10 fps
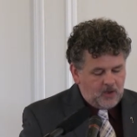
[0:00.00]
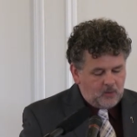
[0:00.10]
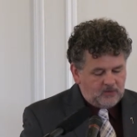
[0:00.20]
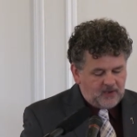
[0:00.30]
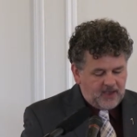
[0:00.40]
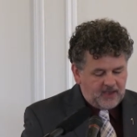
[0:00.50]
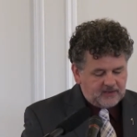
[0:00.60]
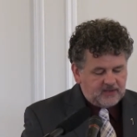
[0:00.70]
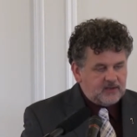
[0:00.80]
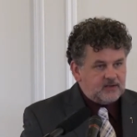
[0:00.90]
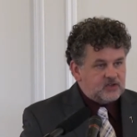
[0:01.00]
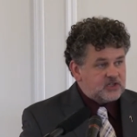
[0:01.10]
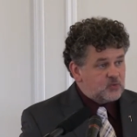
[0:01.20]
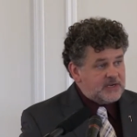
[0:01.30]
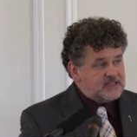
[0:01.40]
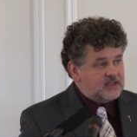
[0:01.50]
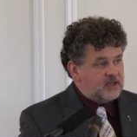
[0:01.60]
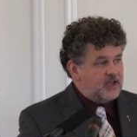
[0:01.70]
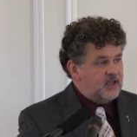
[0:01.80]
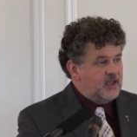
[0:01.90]
We've had just
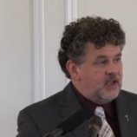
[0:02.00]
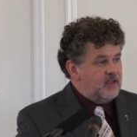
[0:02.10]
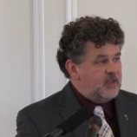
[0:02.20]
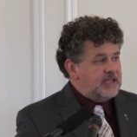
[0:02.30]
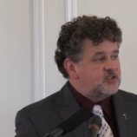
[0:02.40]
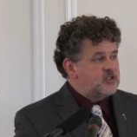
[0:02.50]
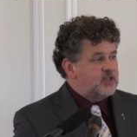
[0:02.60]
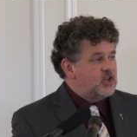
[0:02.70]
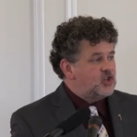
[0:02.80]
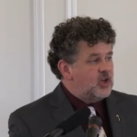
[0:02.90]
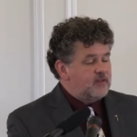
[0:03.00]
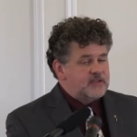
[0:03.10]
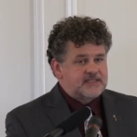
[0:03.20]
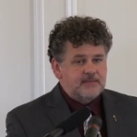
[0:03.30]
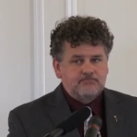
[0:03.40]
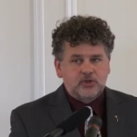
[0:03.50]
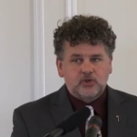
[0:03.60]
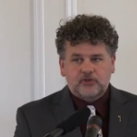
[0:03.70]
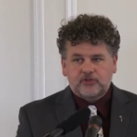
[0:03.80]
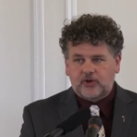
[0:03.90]
recently the installation of a
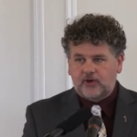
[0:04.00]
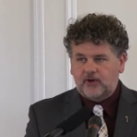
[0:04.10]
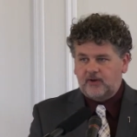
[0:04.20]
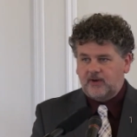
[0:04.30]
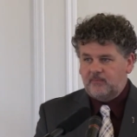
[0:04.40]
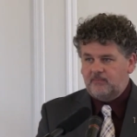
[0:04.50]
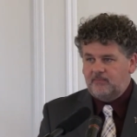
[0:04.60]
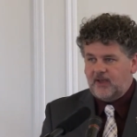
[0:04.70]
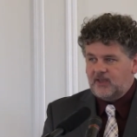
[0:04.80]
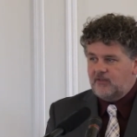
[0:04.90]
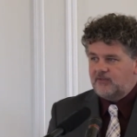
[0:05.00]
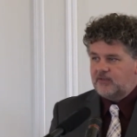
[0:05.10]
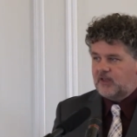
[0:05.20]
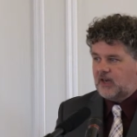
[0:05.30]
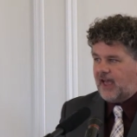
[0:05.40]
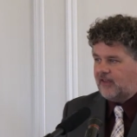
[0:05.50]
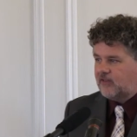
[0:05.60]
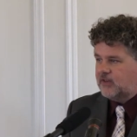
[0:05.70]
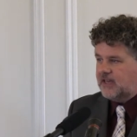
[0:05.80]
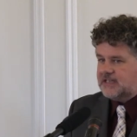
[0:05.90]
Zimbel stern, a gift of the class
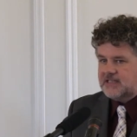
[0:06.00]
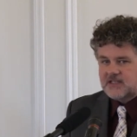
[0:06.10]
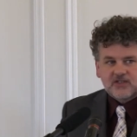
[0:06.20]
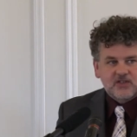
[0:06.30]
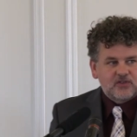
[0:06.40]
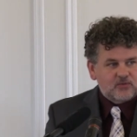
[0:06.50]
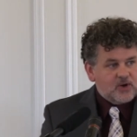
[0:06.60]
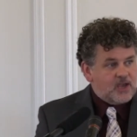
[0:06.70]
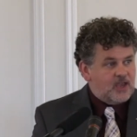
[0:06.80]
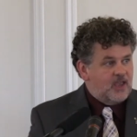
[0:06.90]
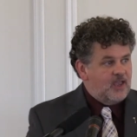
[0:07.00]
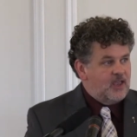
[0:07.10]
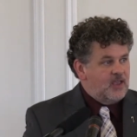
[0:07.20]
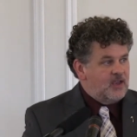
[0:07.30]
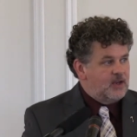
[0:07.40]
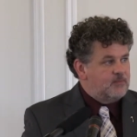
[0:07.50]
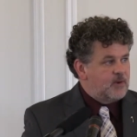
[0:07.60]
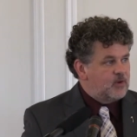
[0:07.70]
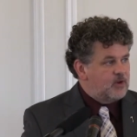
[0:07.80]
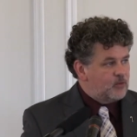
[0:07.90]
of 1963 in
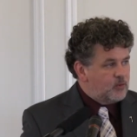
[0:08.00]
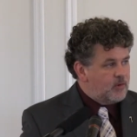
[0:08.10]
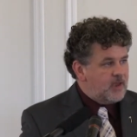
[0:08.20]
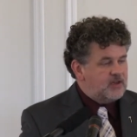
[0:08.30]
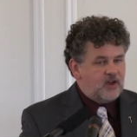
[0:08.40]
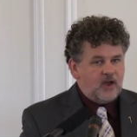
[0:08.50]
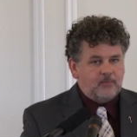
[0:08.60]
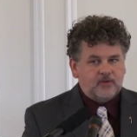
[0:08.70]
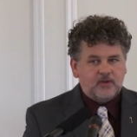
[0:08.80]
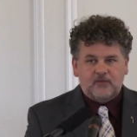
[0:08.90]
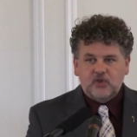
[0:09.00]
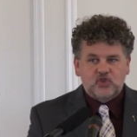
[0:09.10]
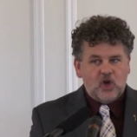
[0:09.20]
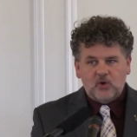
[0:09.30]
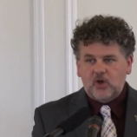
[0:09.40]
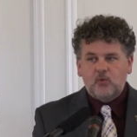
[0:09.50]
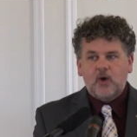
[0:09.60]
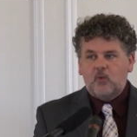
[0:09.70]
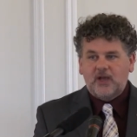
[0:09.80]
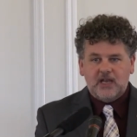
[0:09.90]
memory of Ruby Mae Thompson. If you don't know
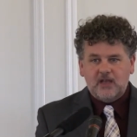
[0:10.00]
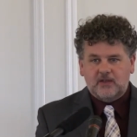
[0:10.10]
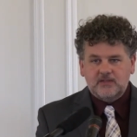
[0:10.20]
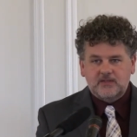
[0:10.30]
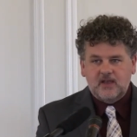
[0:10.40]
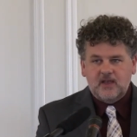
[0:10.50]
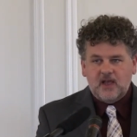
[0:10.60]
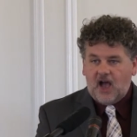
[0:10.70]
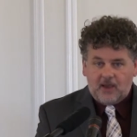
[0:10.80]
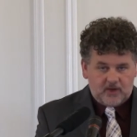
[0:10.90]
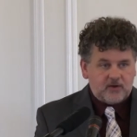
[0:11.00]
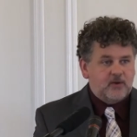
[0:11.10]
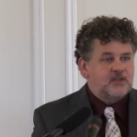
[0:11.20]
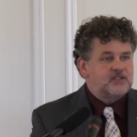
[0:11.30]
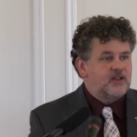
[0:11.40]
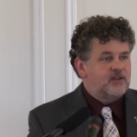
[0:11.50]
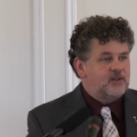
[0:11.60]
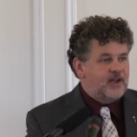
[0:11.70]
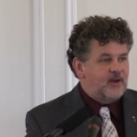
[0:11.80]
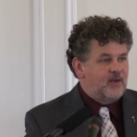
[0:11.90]
what one is, I'm not going to tell you
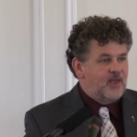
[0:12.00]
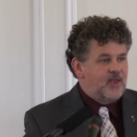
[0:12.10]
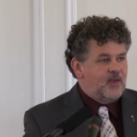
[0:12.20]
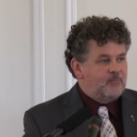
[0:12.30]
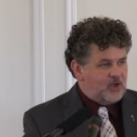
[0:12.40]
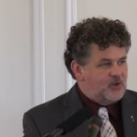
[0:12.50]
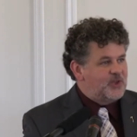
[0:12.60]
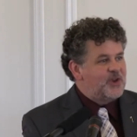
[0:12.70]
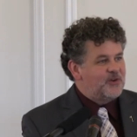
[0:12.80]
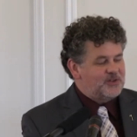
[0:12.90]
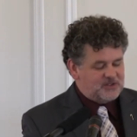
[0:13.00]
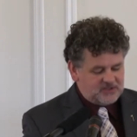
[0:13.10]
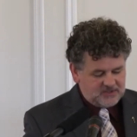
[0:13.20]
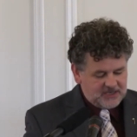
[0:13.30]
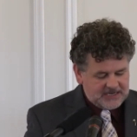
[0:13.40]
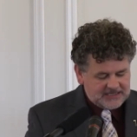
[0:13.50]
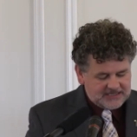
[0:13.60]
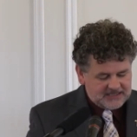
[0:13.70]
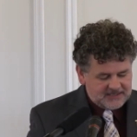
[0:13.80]
now, but you'll hear it tonight.